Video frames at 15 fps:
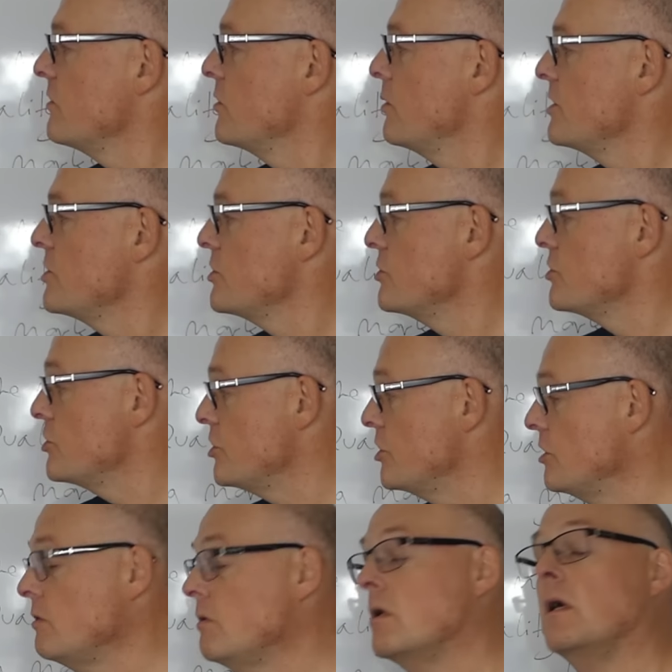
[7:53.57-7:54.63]
questions
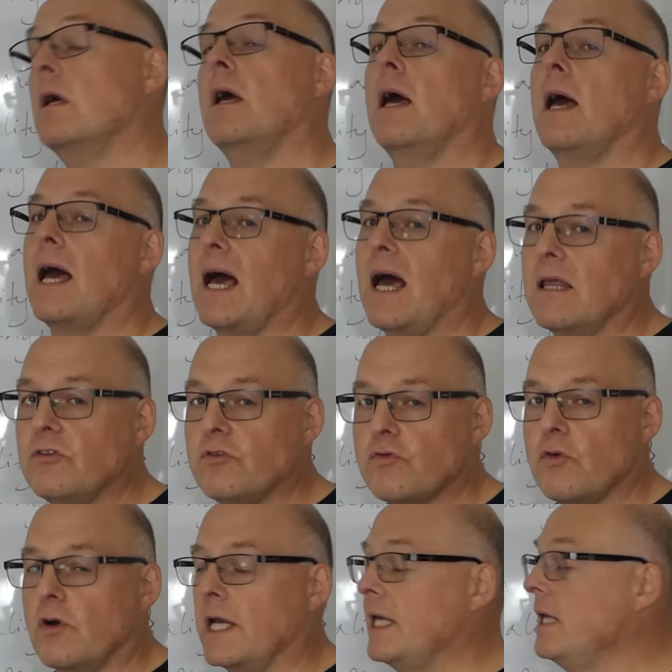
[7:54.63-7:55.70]
two and
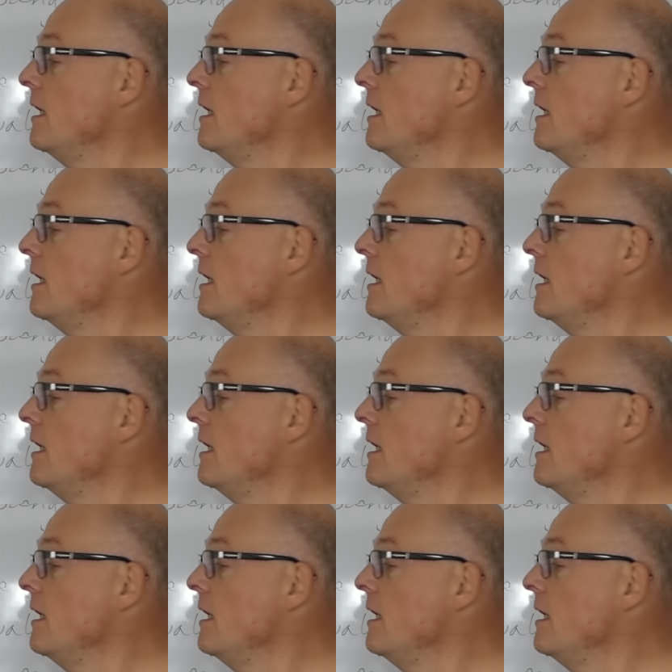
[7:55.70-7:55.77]
three